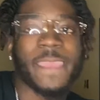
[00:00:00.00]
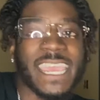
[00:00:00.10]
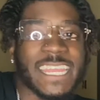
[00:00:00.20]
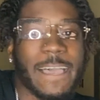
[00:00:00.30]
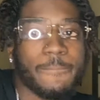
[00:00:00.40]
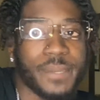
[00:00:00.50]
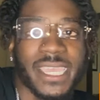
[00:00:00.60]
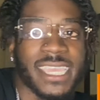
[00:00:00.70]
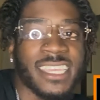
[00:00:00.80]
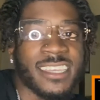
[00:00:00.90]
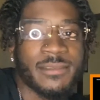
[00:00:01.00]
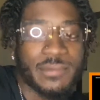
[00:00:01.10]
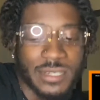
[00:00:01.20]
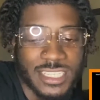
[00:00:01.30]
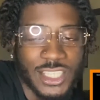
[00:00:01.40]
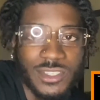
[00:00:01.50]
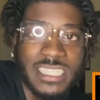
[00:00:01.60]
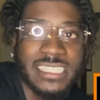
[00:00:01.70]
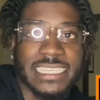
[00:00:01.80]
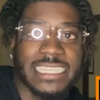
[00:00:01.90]
They not paying him what the
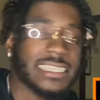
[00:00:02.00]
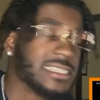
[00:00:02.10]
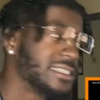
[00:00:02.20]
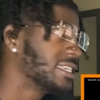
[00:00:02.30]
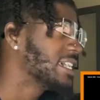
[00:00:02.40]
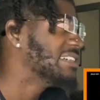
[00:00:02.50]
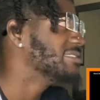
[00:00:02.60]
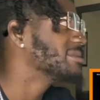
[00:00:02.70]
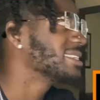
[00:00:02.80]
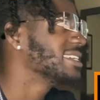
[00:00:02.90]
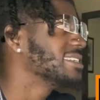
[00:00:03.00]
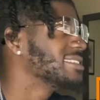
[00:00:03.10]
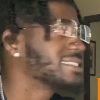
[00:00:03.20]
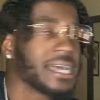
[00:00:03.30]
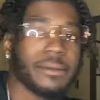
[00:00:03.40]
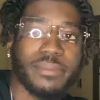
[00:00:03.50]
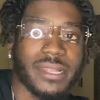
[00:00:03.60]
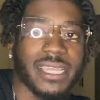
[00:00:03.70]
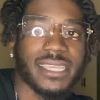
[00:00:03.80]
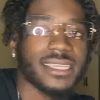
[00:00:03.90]
streets is, you know what I'm saying? Stop
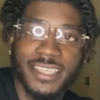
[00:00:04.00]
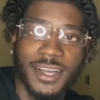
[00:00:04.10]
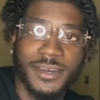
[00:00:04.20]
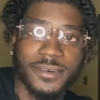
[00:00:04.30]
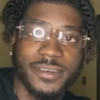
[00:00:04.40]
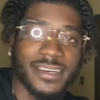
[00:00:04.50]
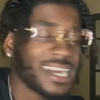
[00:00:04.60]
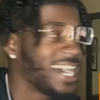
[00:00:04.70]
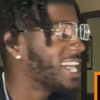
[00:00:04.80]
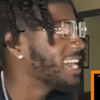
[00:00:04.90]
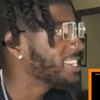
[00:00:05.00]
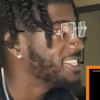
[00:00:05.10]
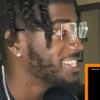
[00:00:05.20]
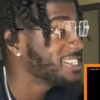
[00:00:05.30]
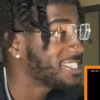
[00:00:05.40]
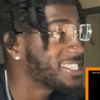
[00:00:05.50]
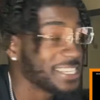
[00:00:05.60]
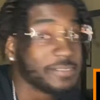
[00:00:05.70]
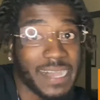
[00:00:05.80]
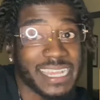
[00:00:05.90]
playing. Yo, I, this
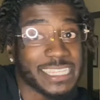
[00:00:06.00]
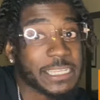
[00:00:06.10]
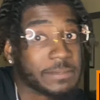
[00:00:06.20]
shit about to